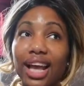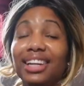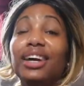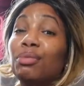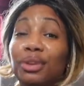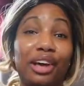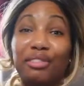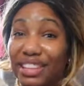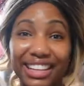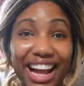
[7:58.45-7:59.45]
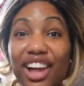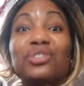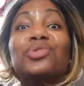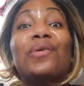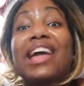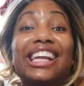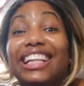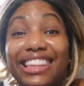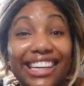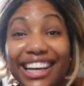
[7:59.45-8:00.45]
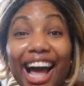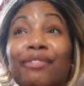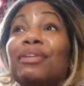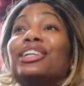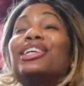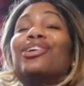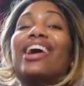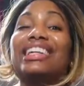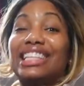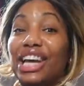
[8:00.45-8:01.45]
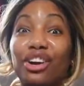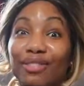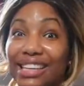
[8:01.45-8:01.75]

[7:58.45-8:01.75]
I need help with everything. I don't know anything. I barely know how to take care of